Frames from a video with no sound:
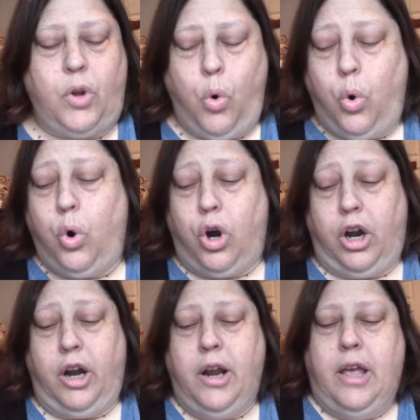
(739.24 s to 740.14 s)

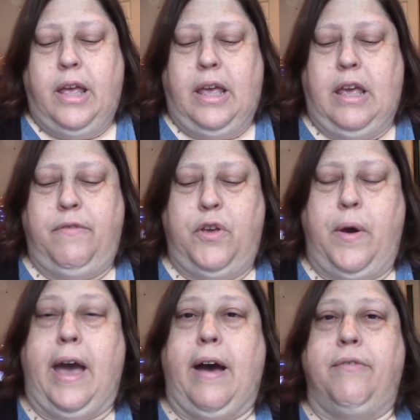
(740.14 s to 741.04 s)
Or if
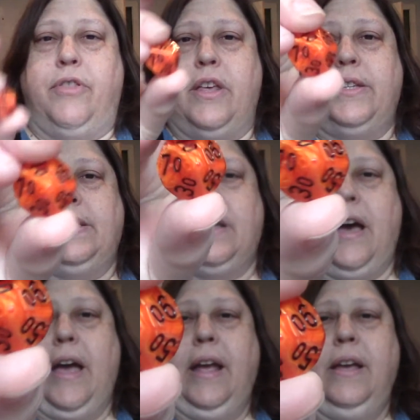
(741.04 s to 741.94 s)
you have this
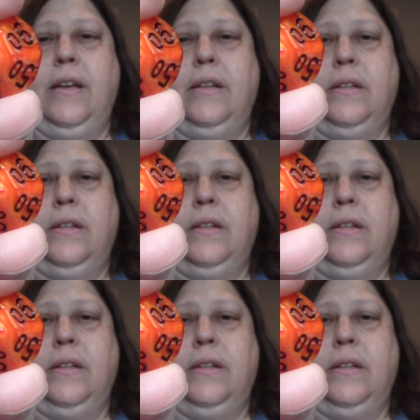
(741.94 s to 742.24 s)
die